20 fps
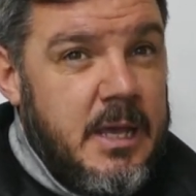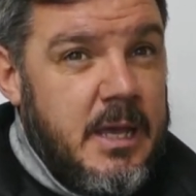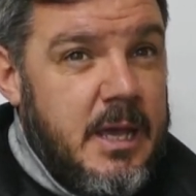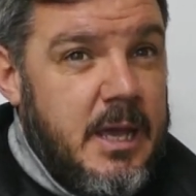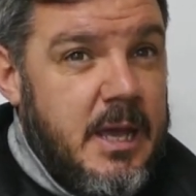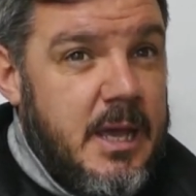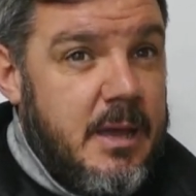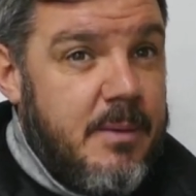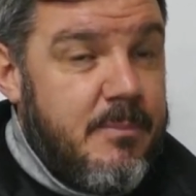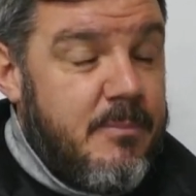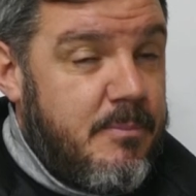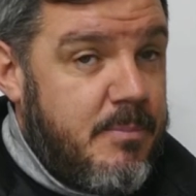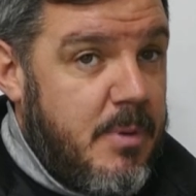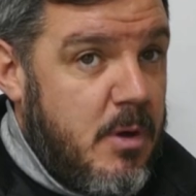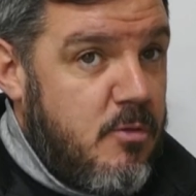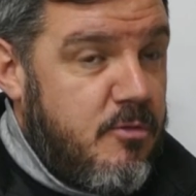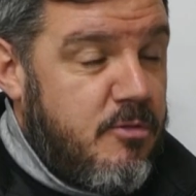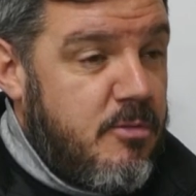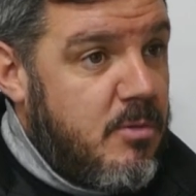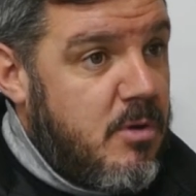um,
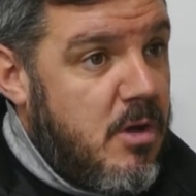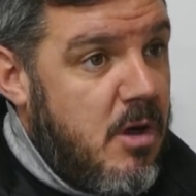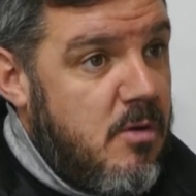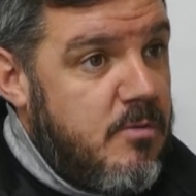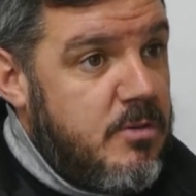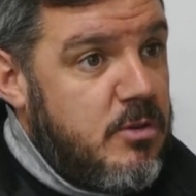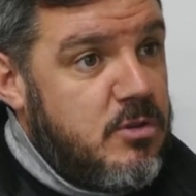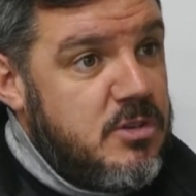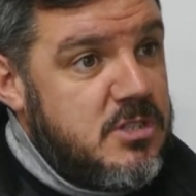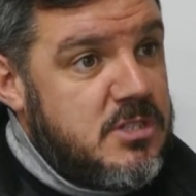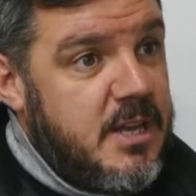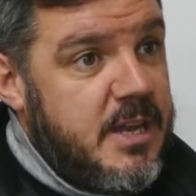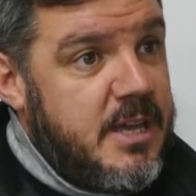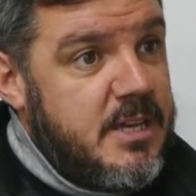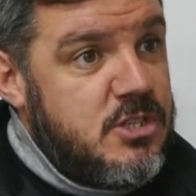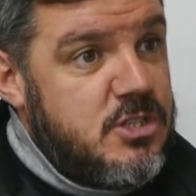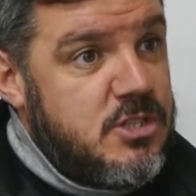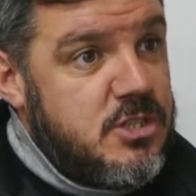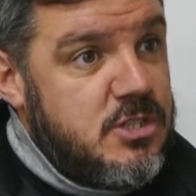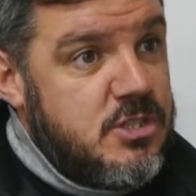both from COVID
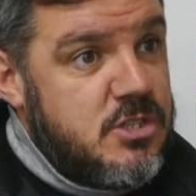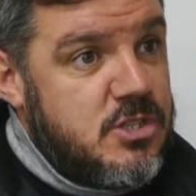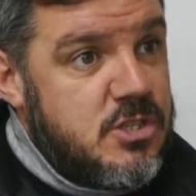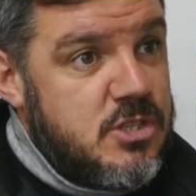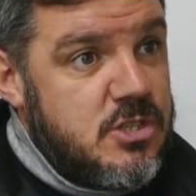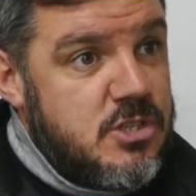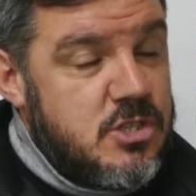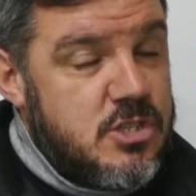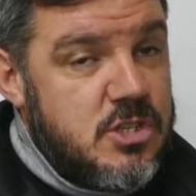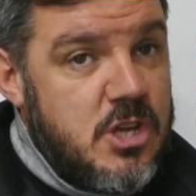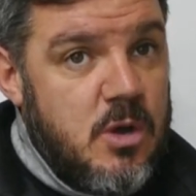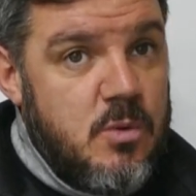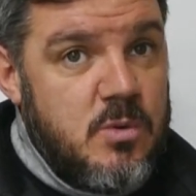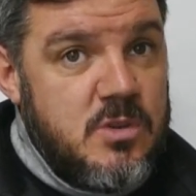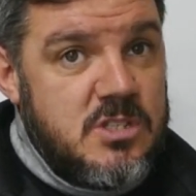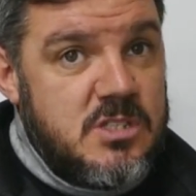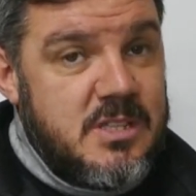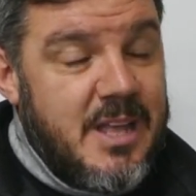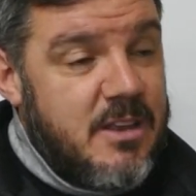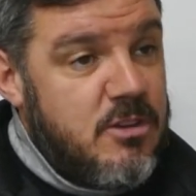isolations. So
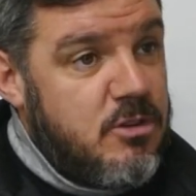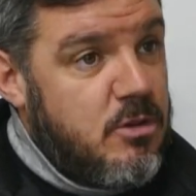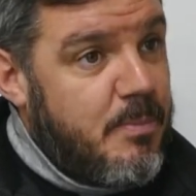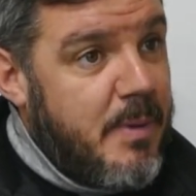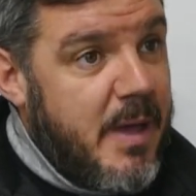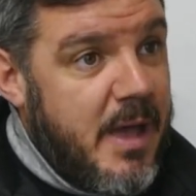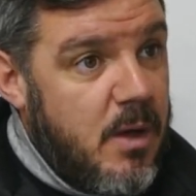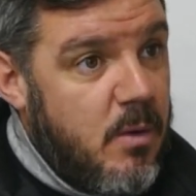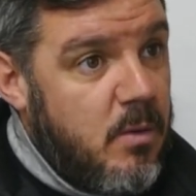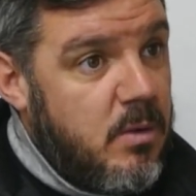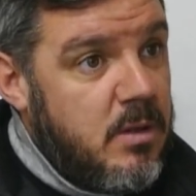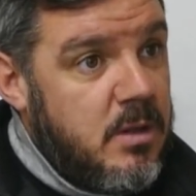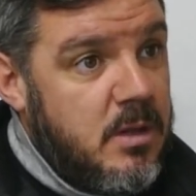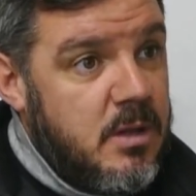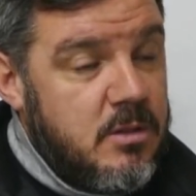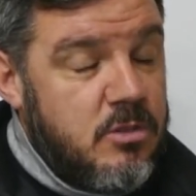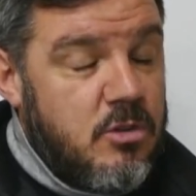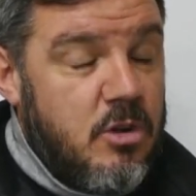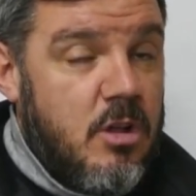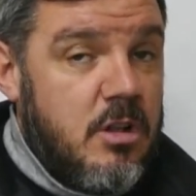is Daniel Powell.
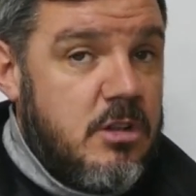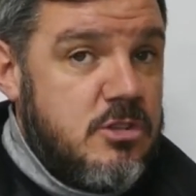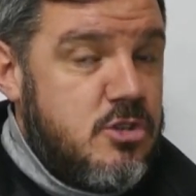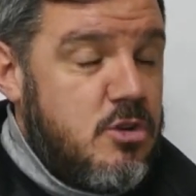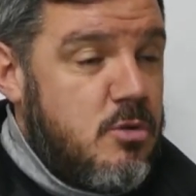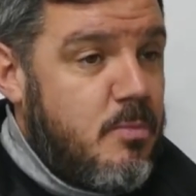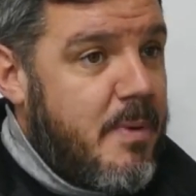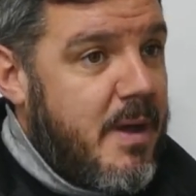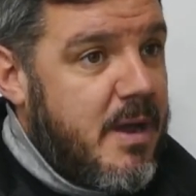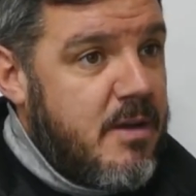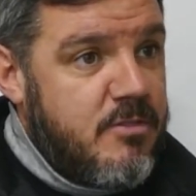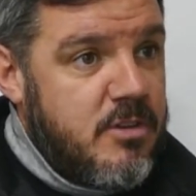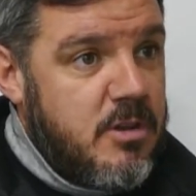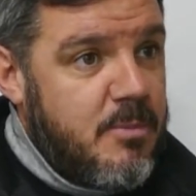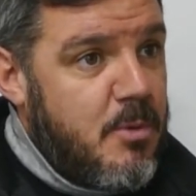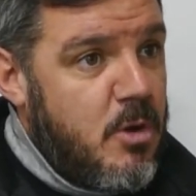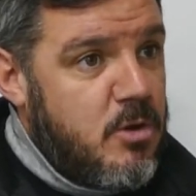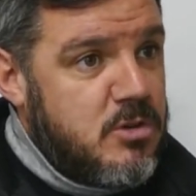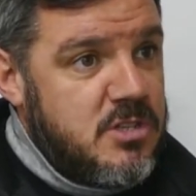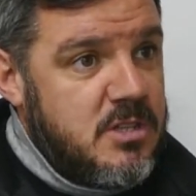They're all due back for the
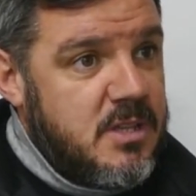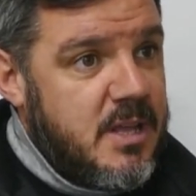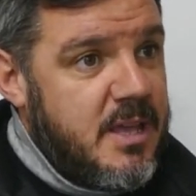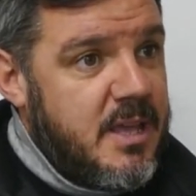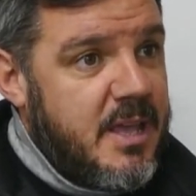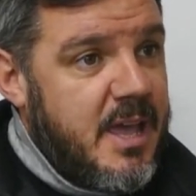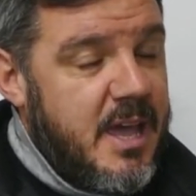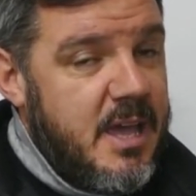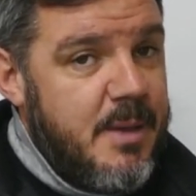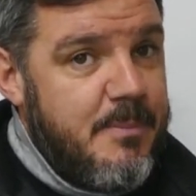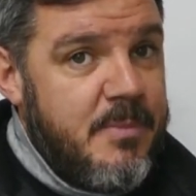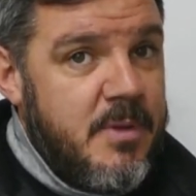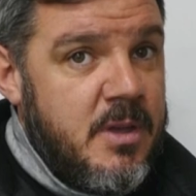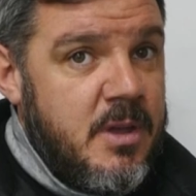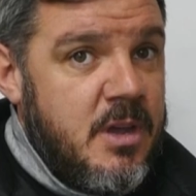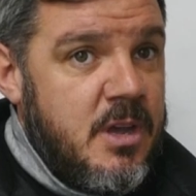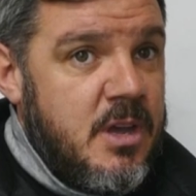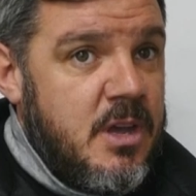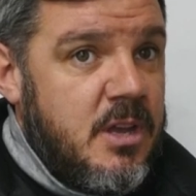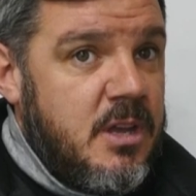Boxing Day game.
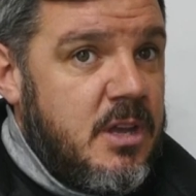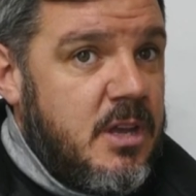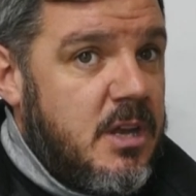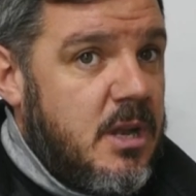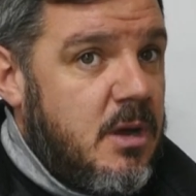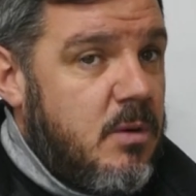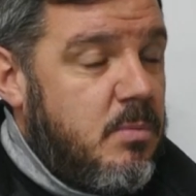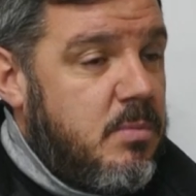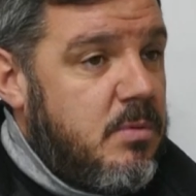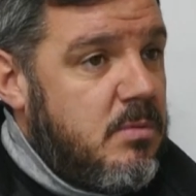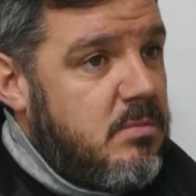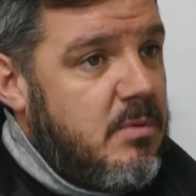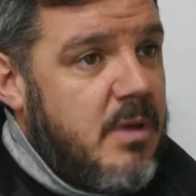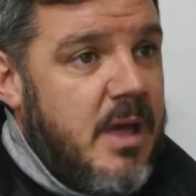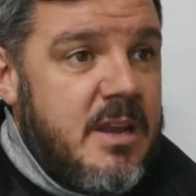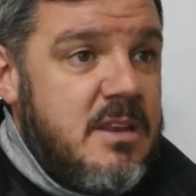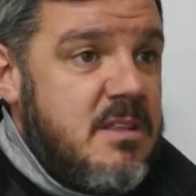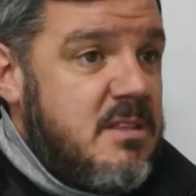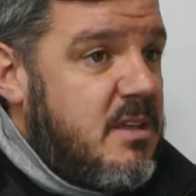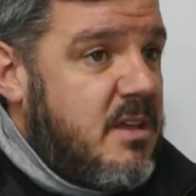You know, but
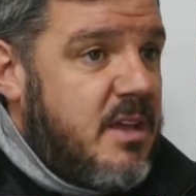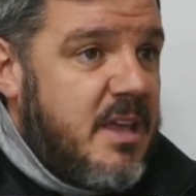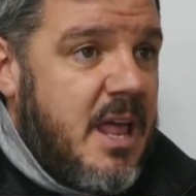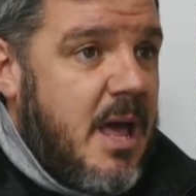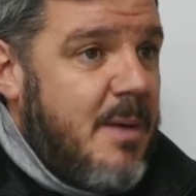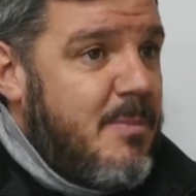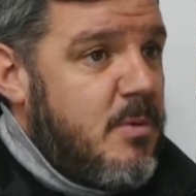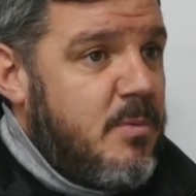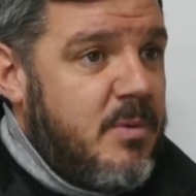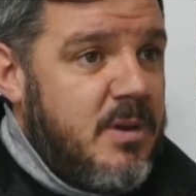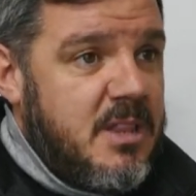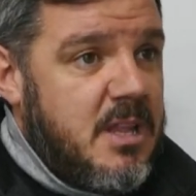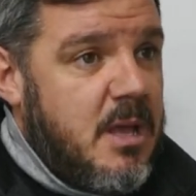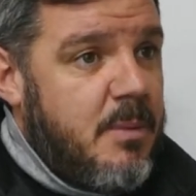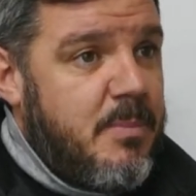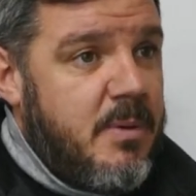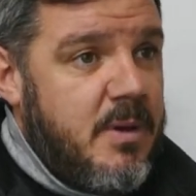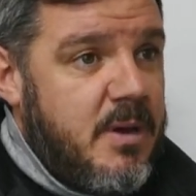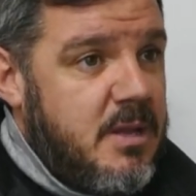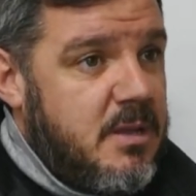anything can happen within
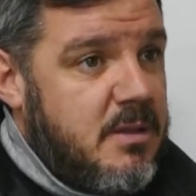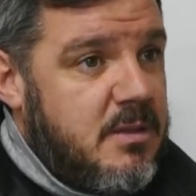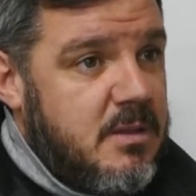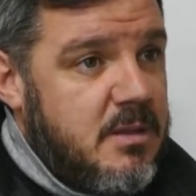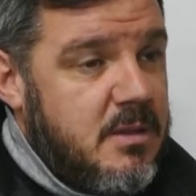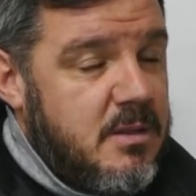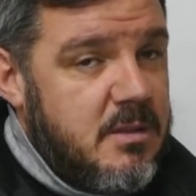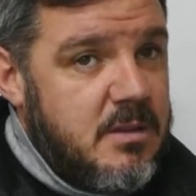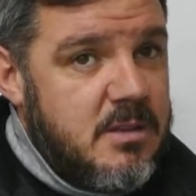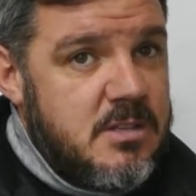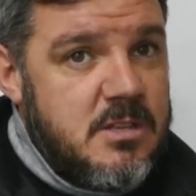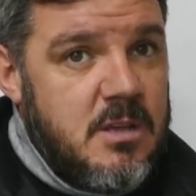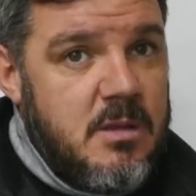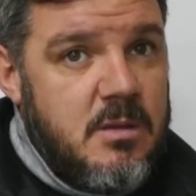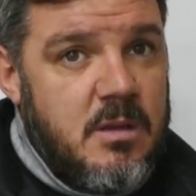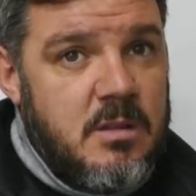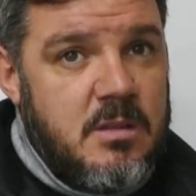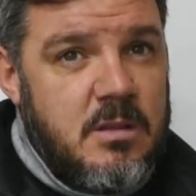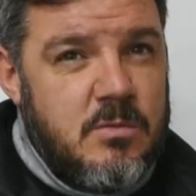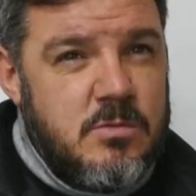that period. Like I
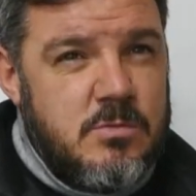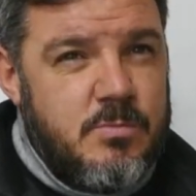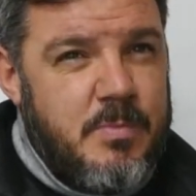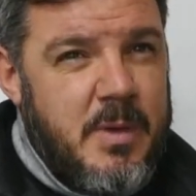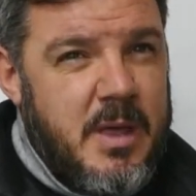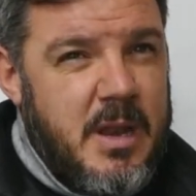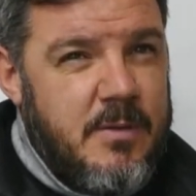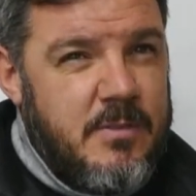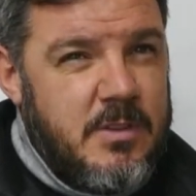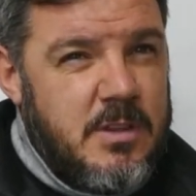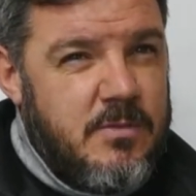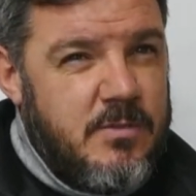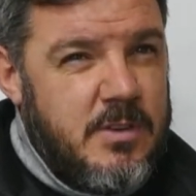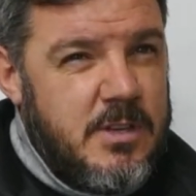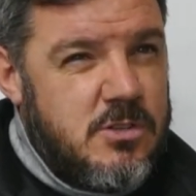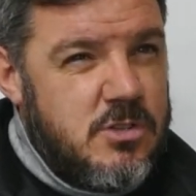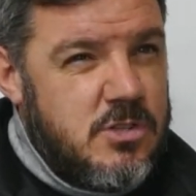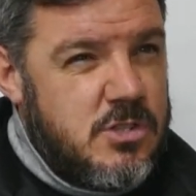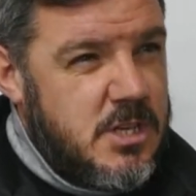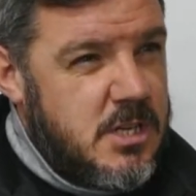say, I think it was Ben Everton
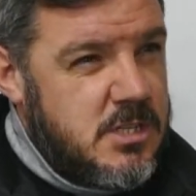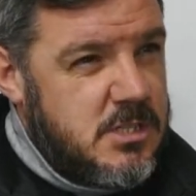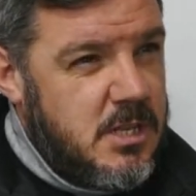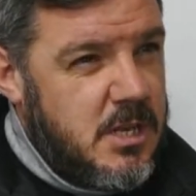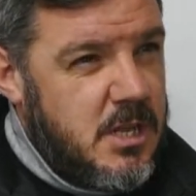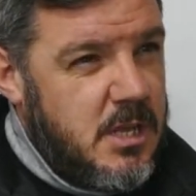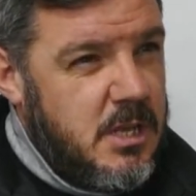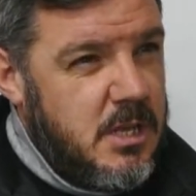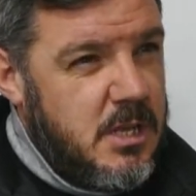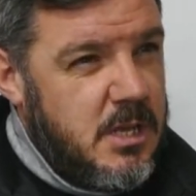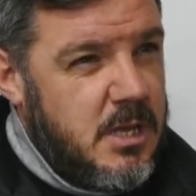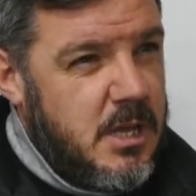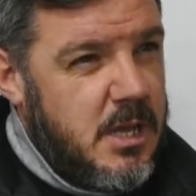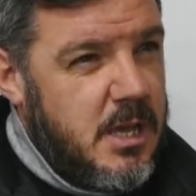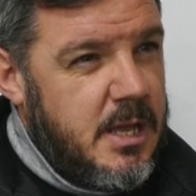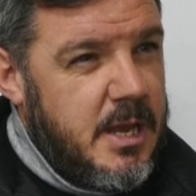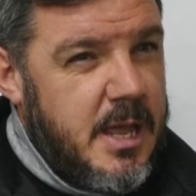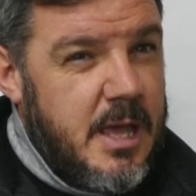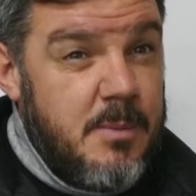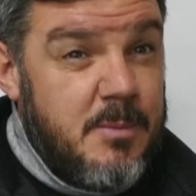Richards yesterday
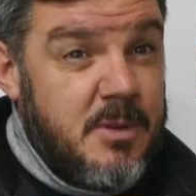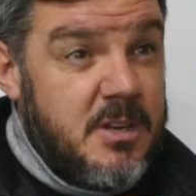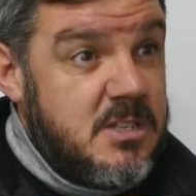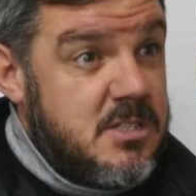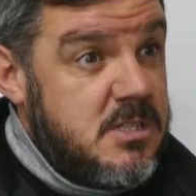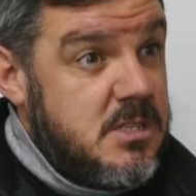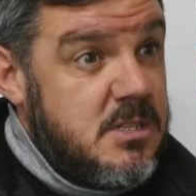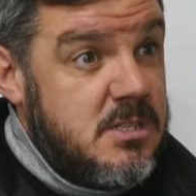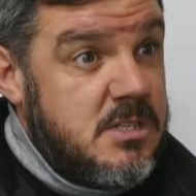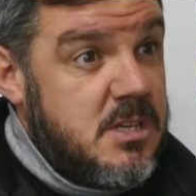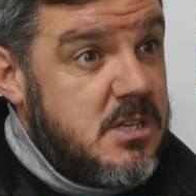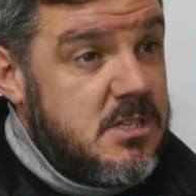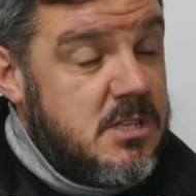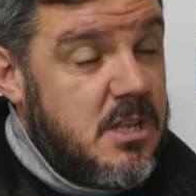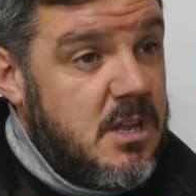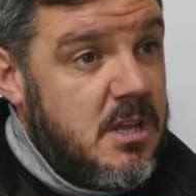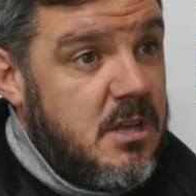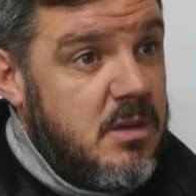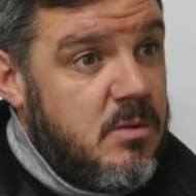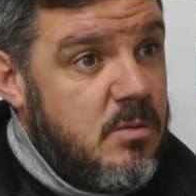and Eamon Aziz
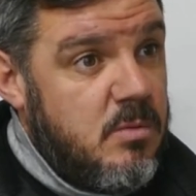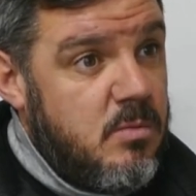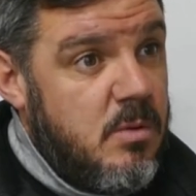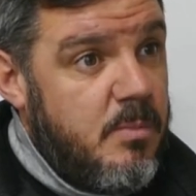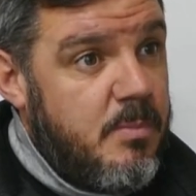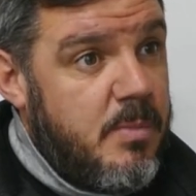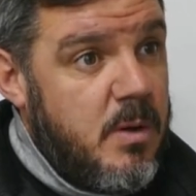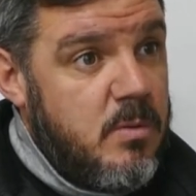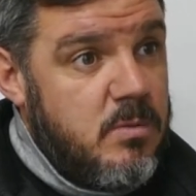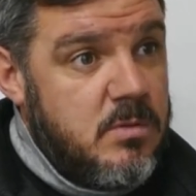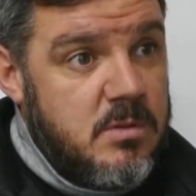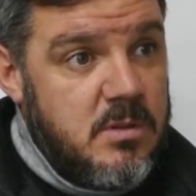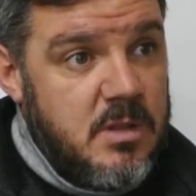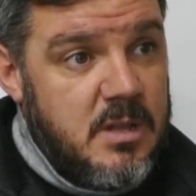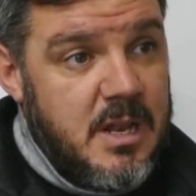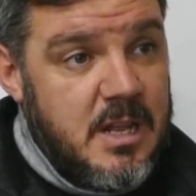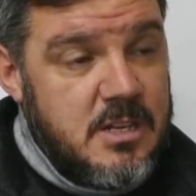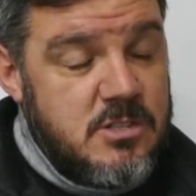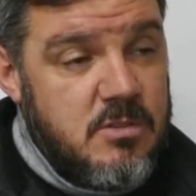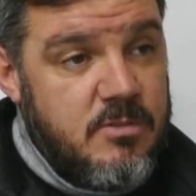yesterday. We both
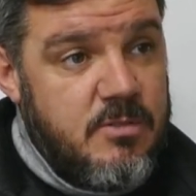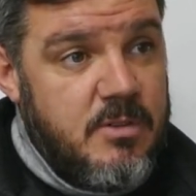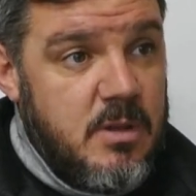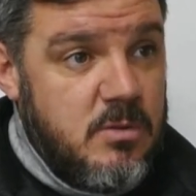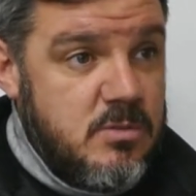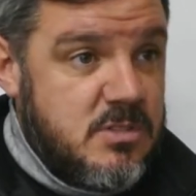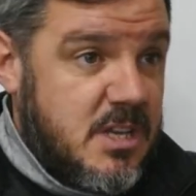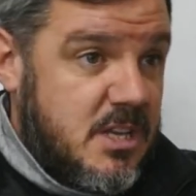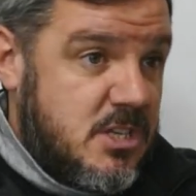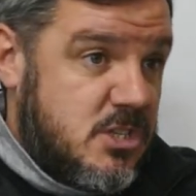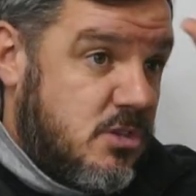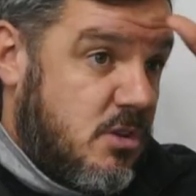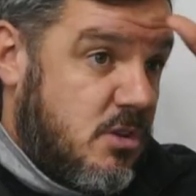did lateral flow tests,